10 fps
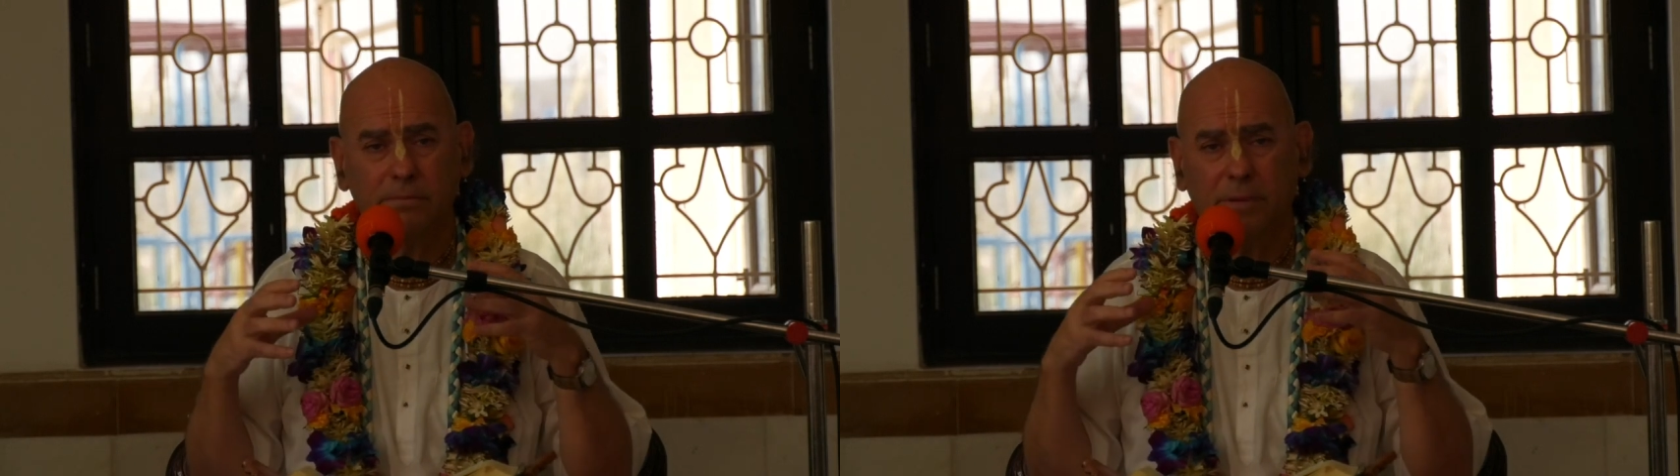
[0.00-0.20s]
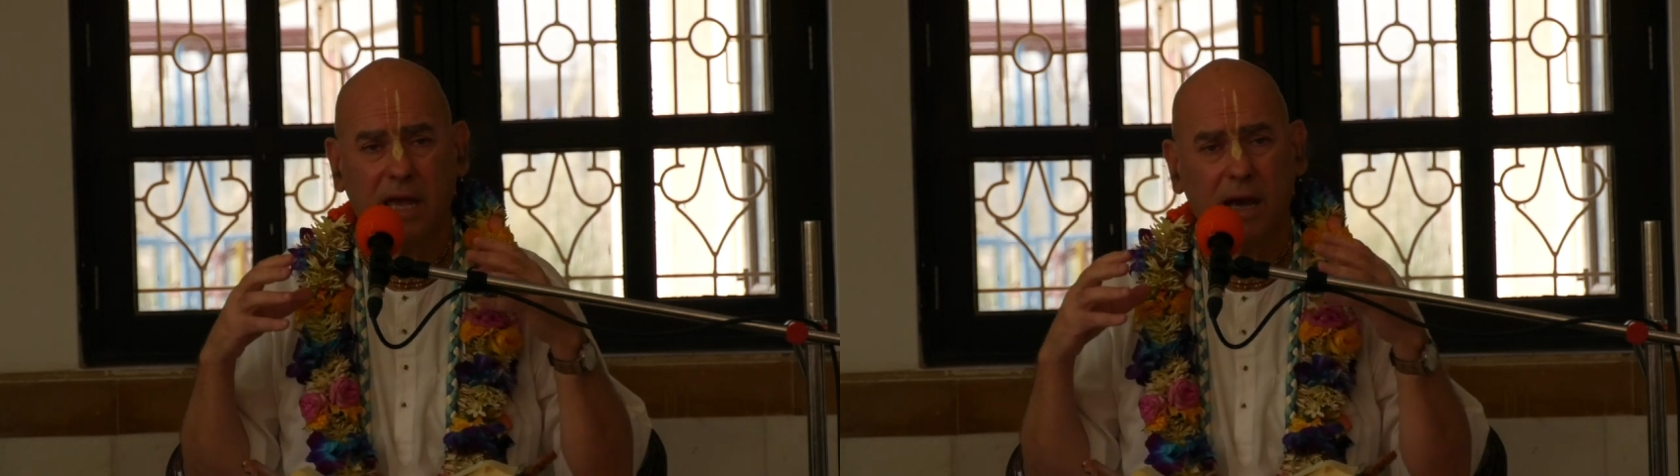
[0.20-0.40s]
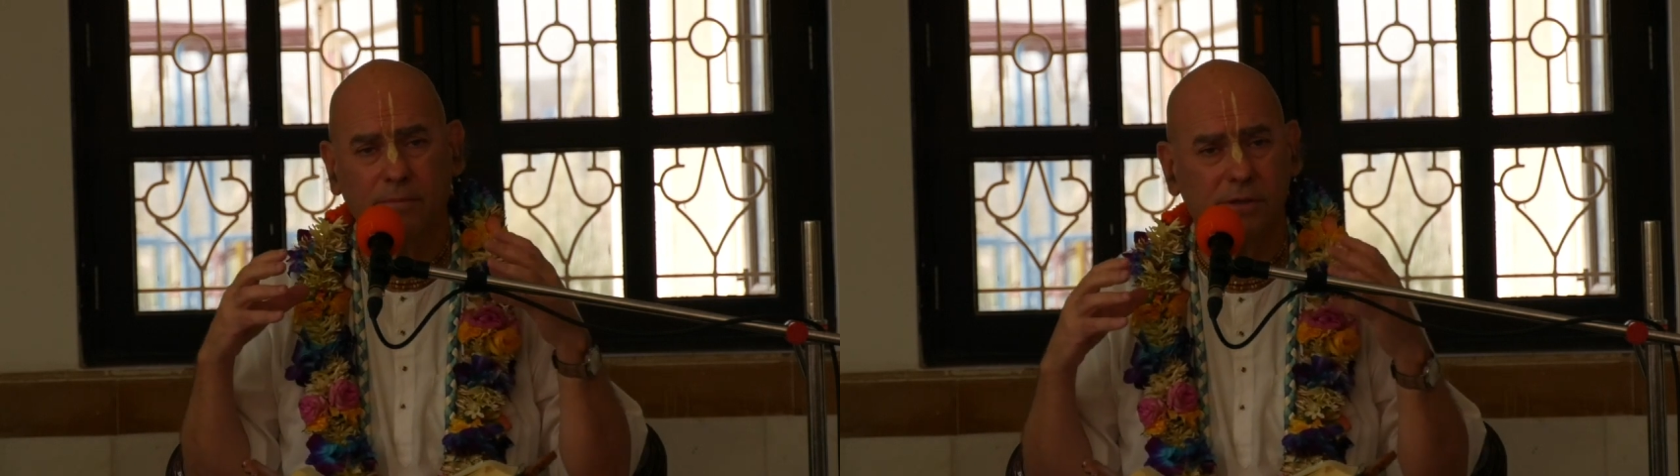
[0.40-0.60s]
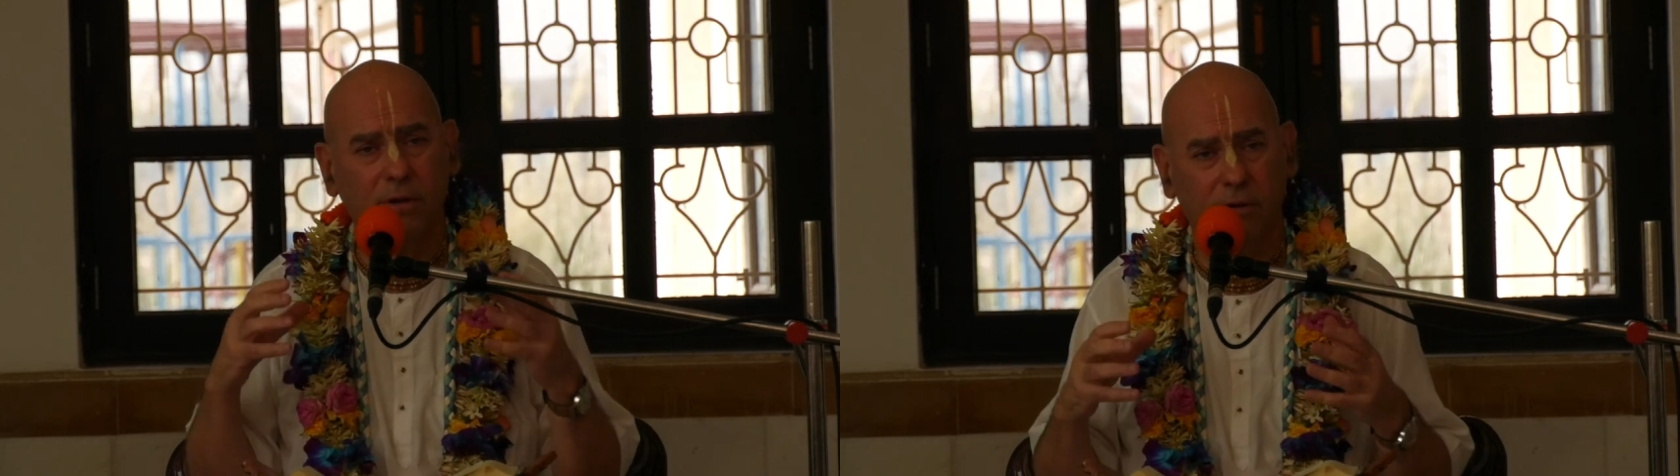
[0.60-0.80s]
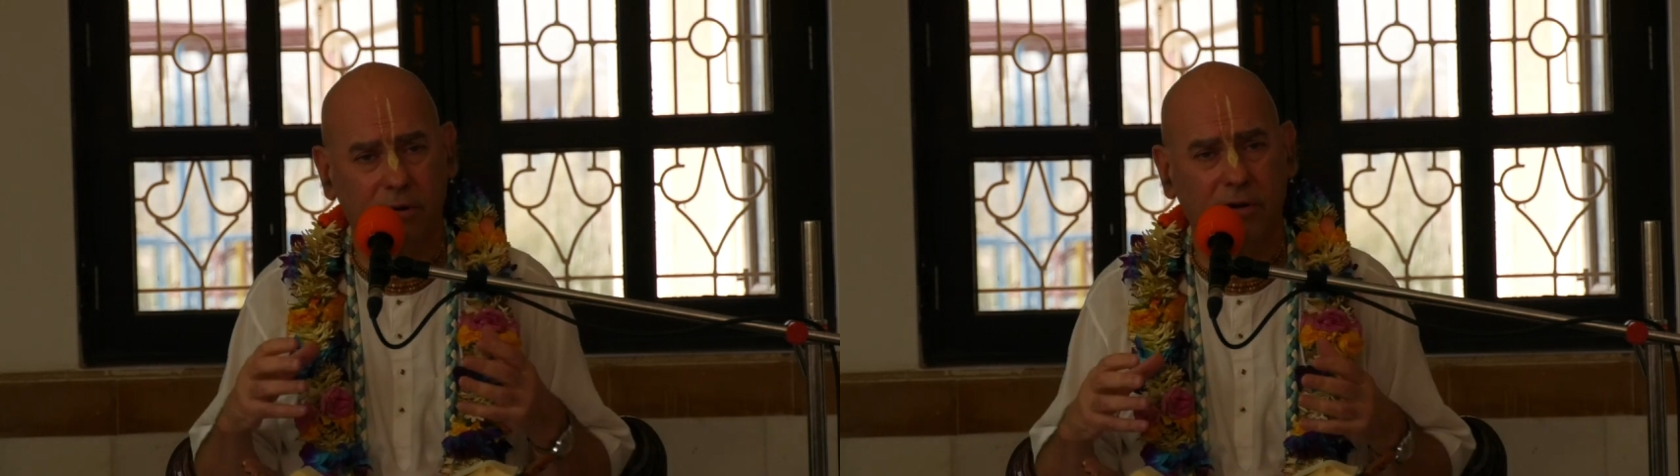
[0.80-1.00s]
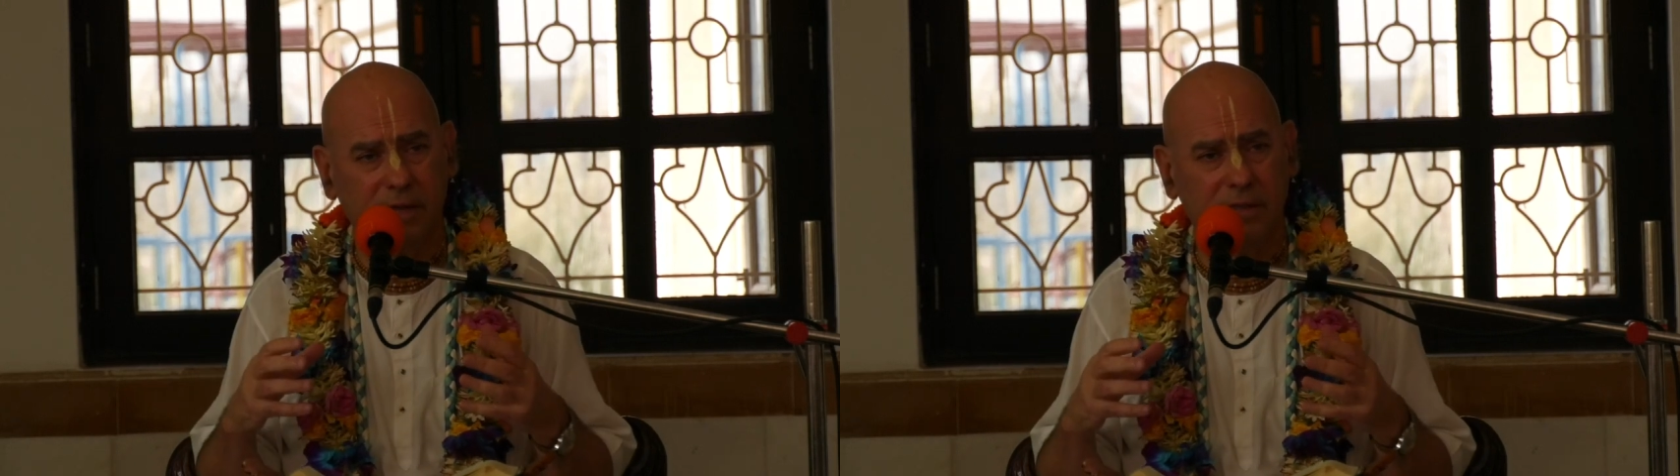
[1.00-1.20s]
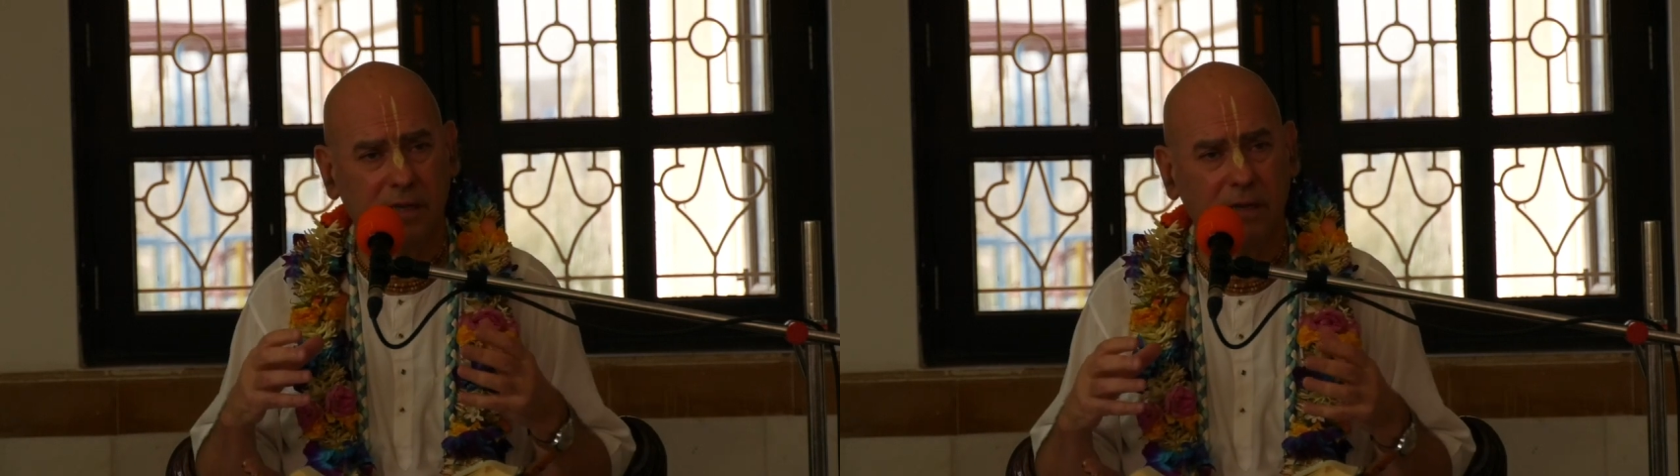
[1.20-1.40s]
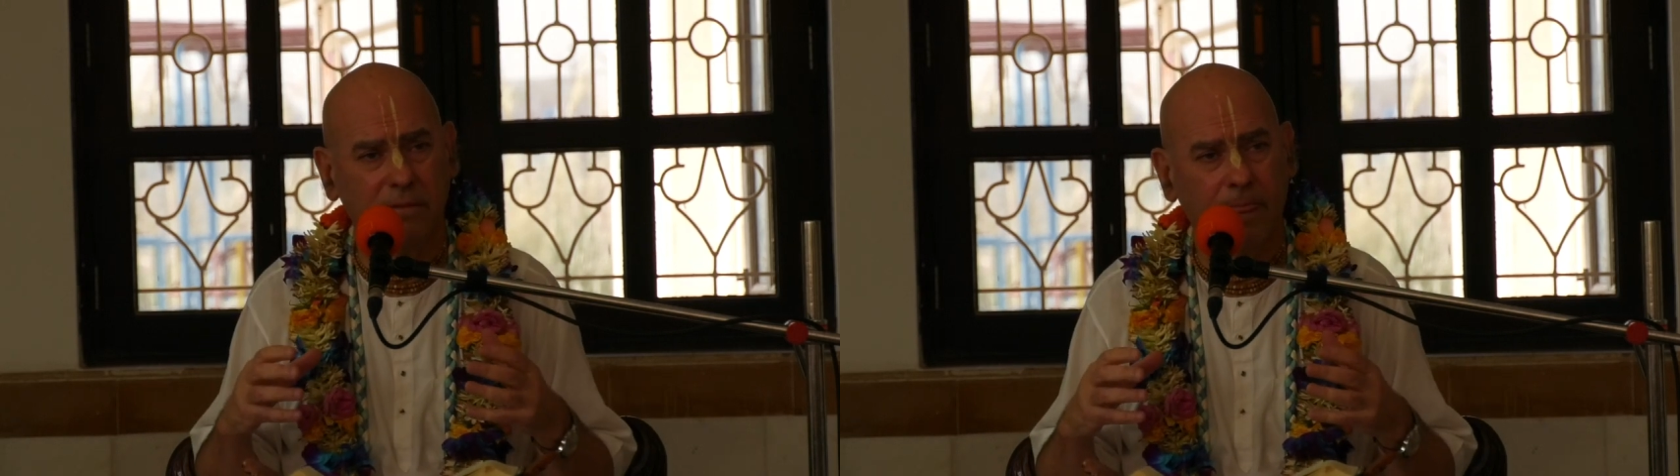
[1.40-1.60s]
become so crazy.